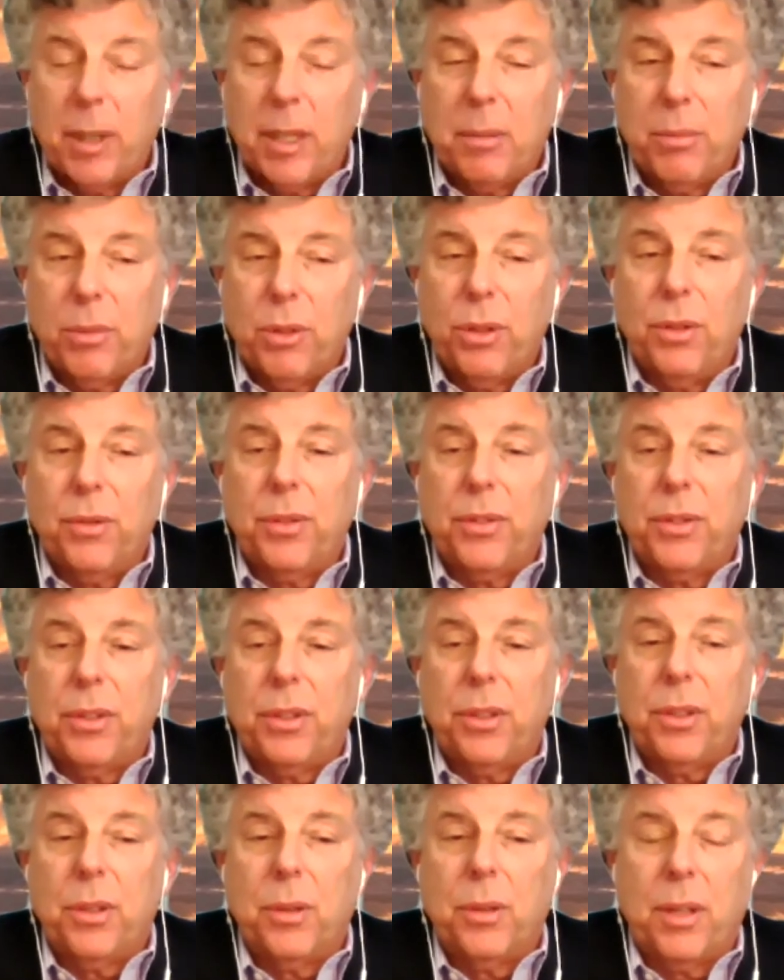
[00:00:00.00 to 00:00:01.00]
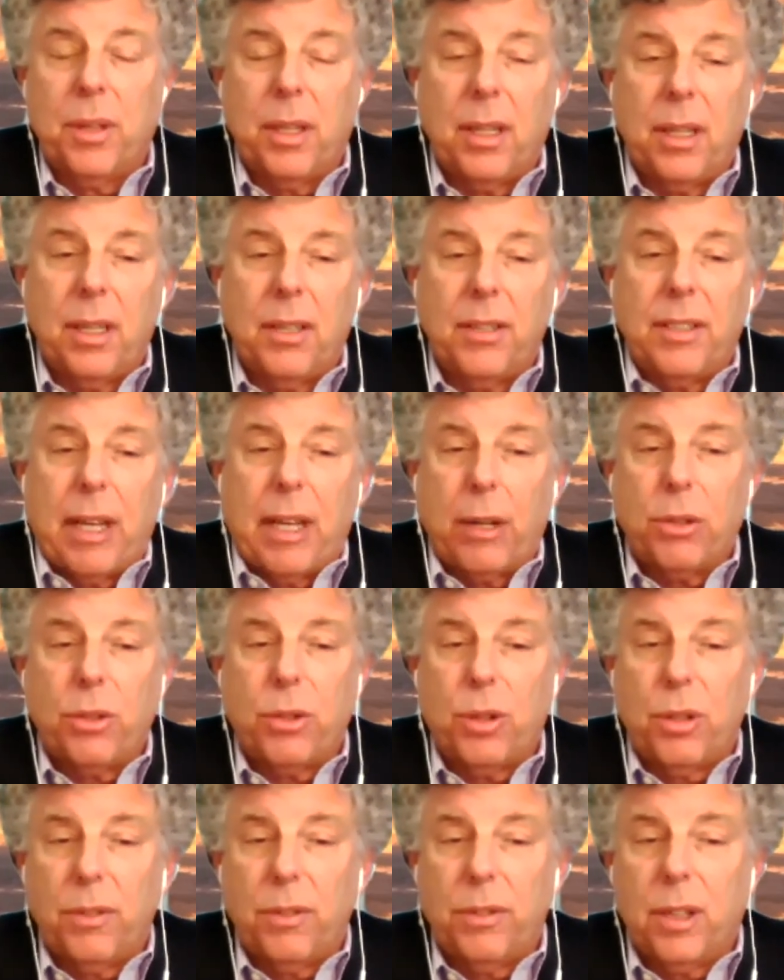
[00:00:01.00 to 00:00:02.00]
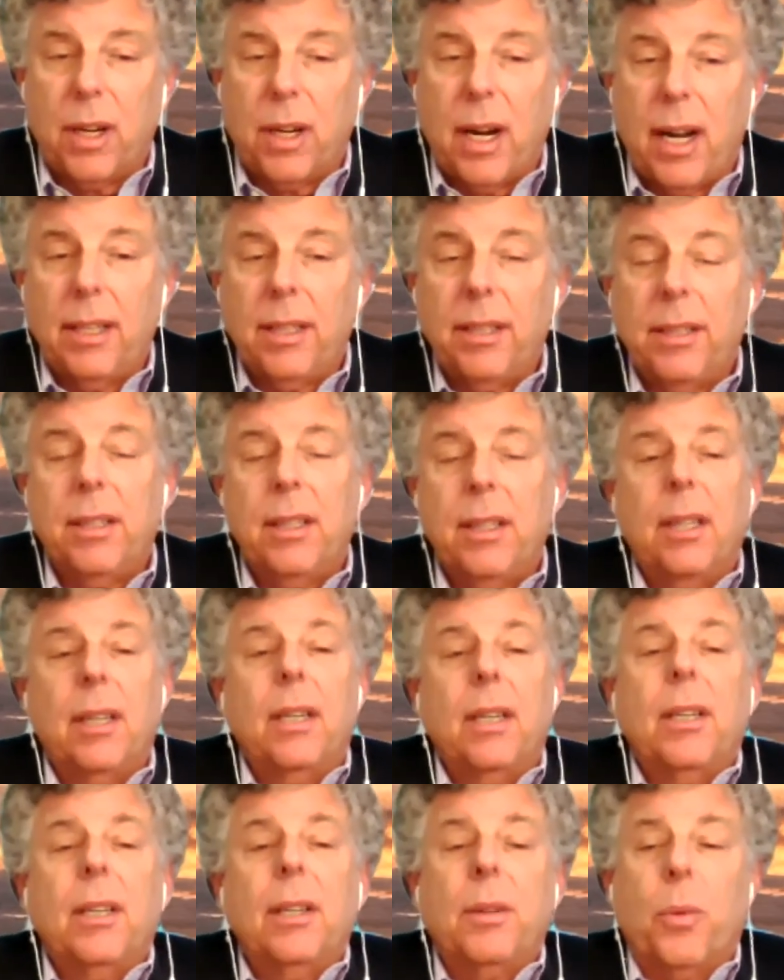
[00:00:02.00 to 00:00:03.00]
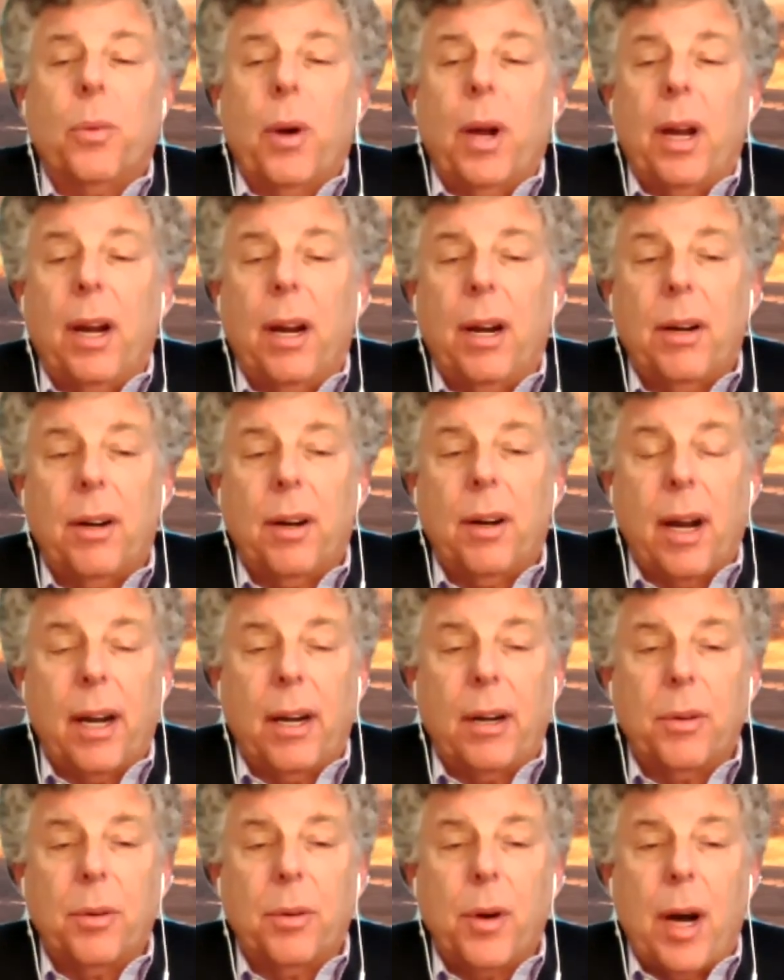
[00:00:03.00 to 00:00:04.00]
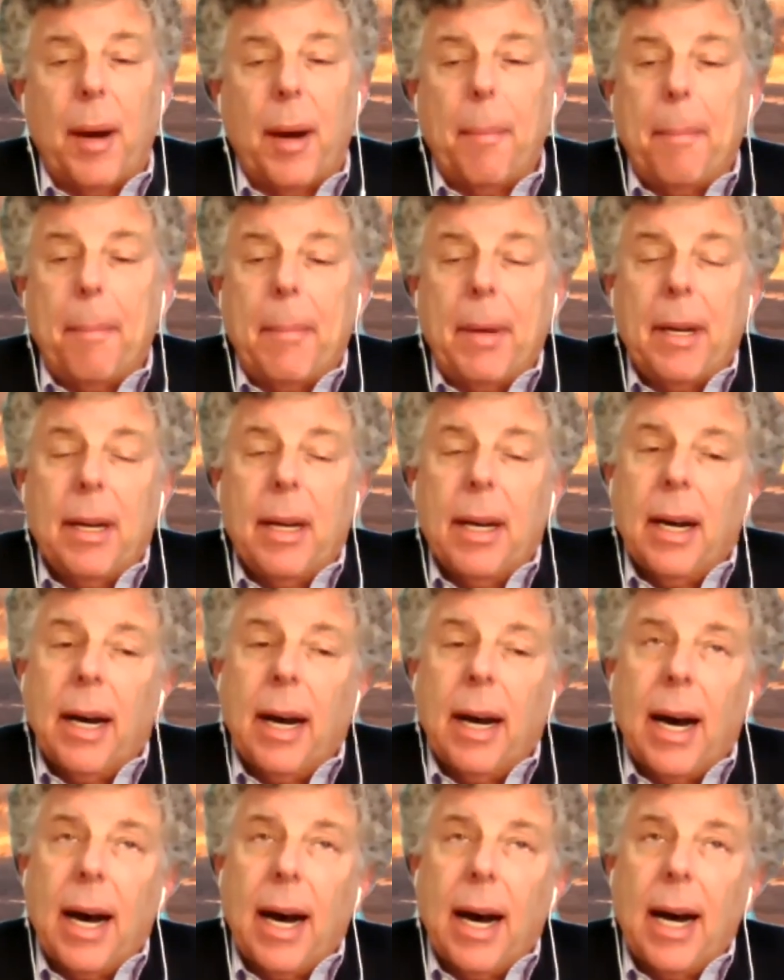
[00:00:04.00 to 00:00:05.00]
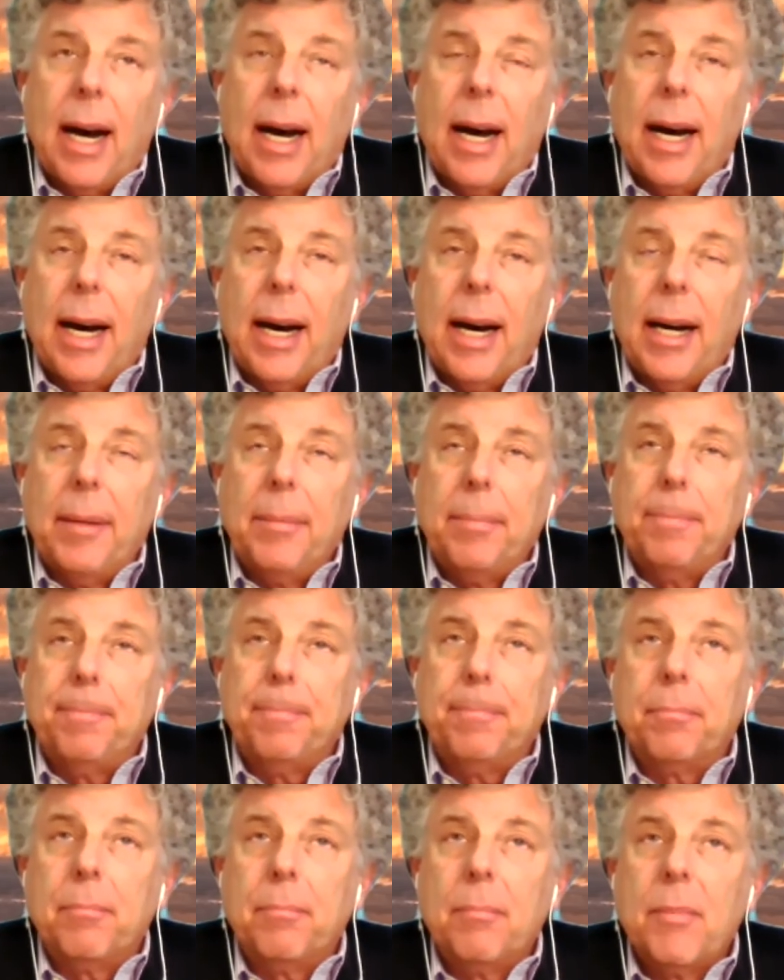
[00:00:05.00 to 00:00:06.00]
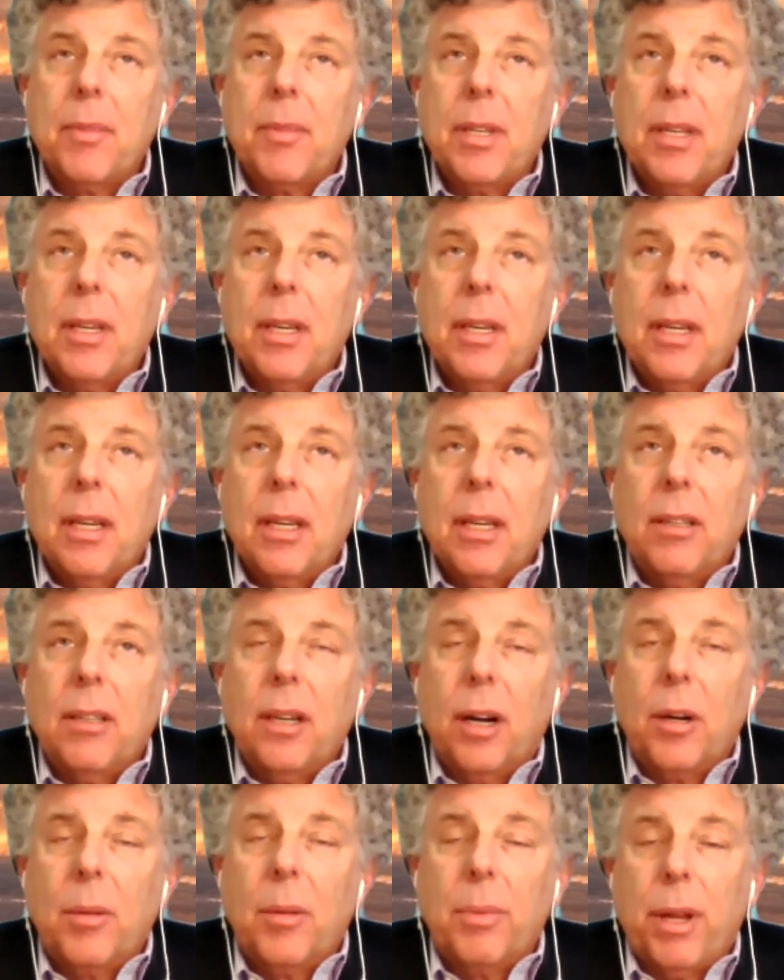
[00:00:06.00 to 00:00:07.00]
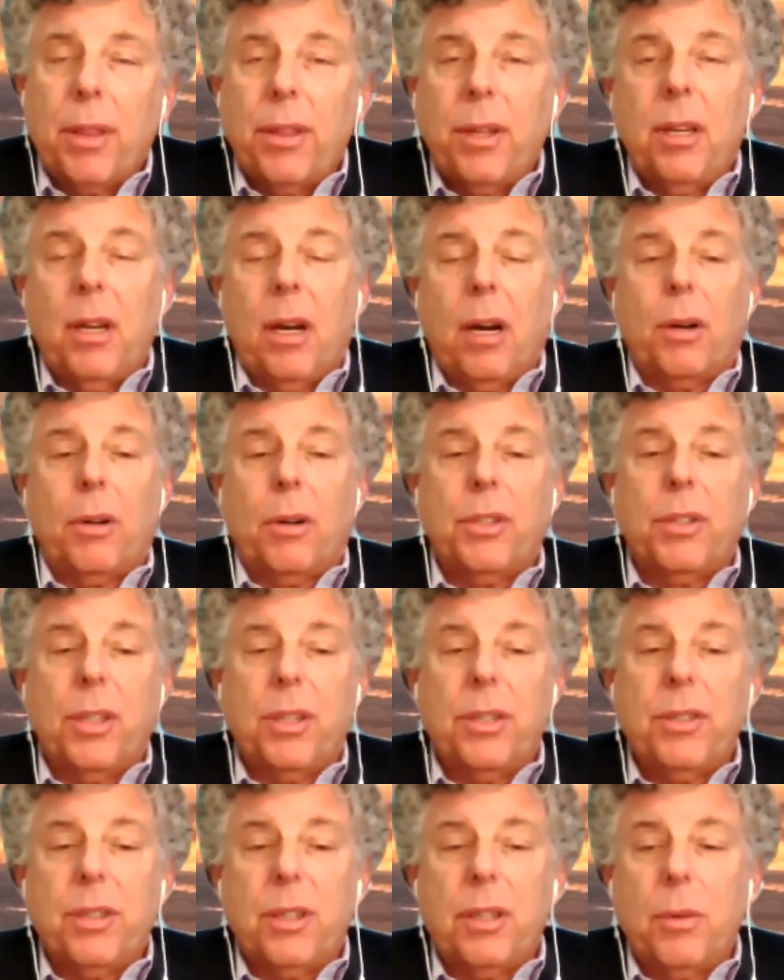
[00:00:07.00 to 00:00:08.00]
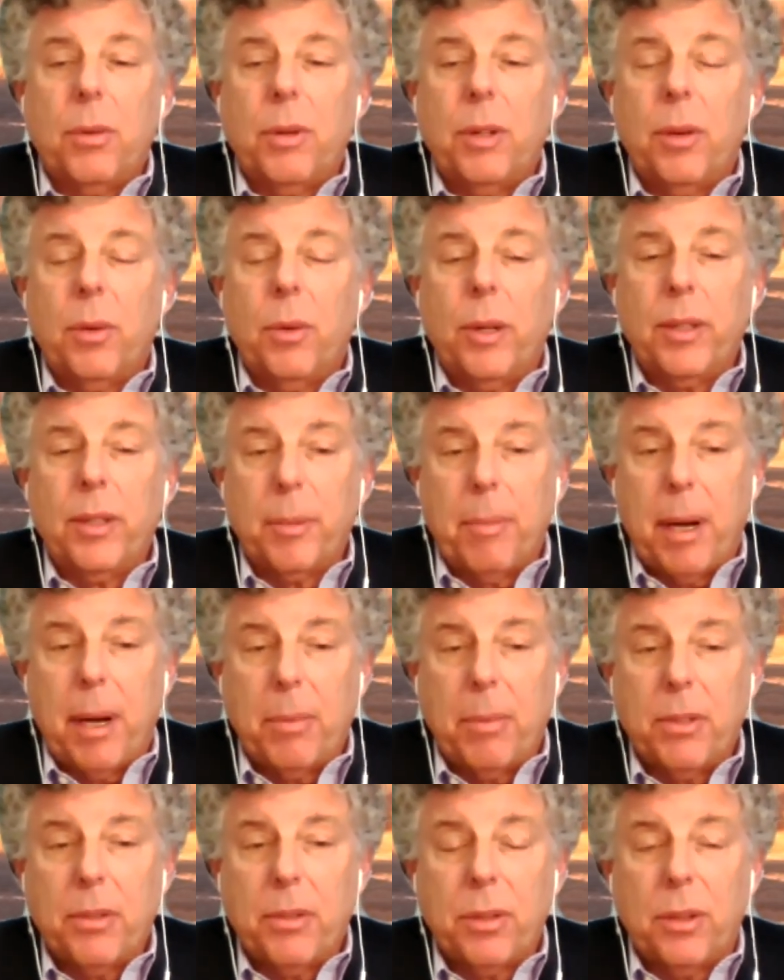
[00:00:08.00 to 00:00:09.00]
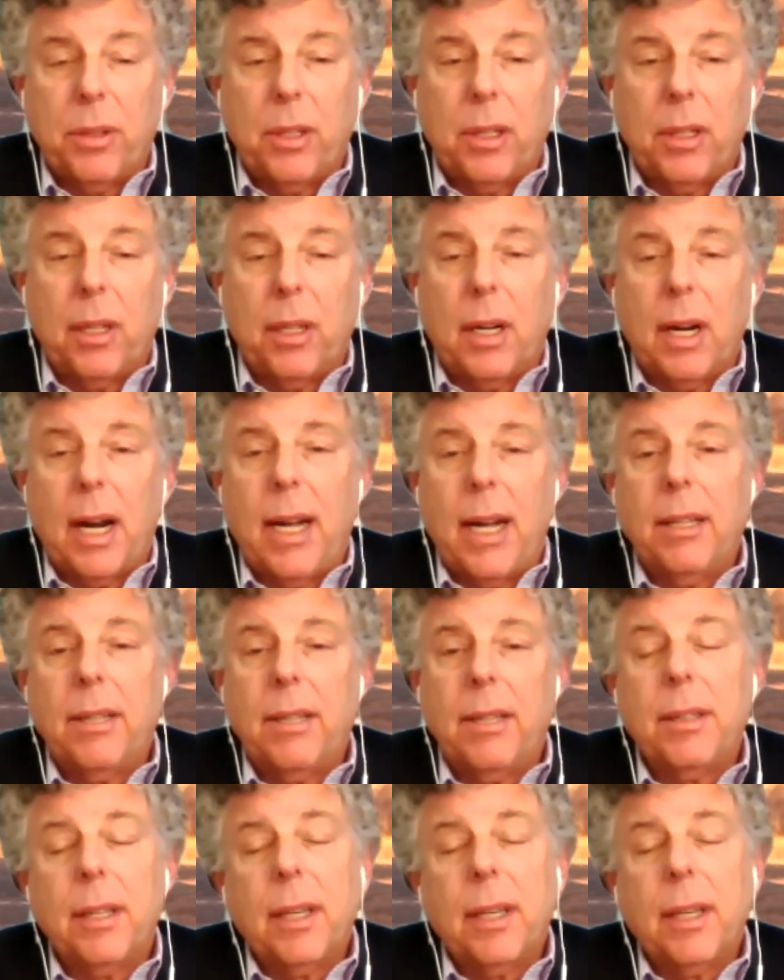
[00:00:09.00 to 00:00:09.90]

moved to the South Shore of Long Island, where I grew up. Um, Younger brother, younger sister. We all went to public school on Long Island.